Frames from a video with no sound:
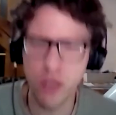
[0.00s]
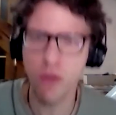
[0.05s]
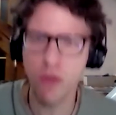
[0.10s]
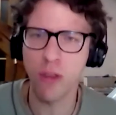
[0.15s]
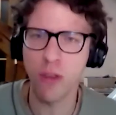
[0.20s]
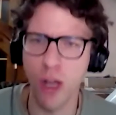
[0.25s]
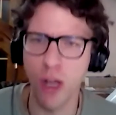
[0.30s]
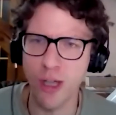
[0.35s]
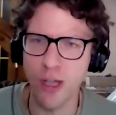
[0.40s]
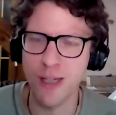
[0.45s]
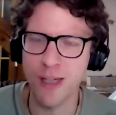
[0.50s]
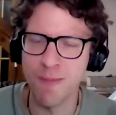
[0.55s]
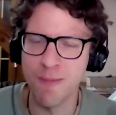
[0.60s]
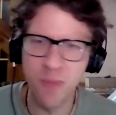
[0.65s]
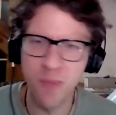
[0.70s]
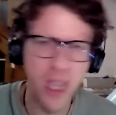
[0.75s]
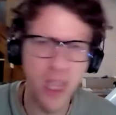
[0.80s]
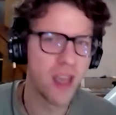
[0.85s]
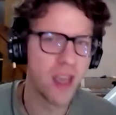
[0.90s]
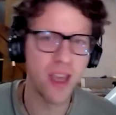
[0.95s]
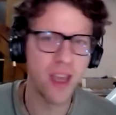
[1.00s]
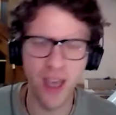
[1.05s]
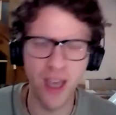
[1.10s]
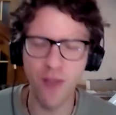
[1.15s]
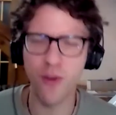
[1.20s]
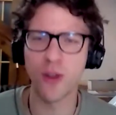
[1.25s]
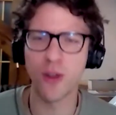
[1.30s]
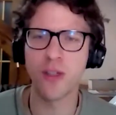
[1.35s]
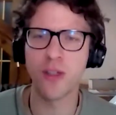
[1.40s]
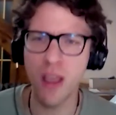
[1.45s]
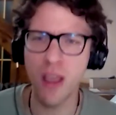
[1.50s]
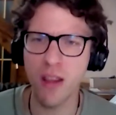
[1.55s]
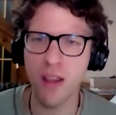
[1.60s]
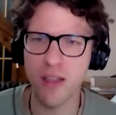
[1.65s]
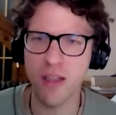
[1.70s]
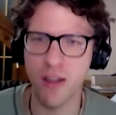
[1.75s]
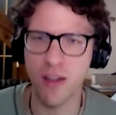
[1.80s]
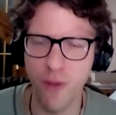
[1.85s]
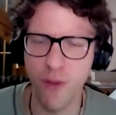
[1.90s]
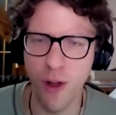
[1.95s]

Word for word: Tooth loss. If your teeth start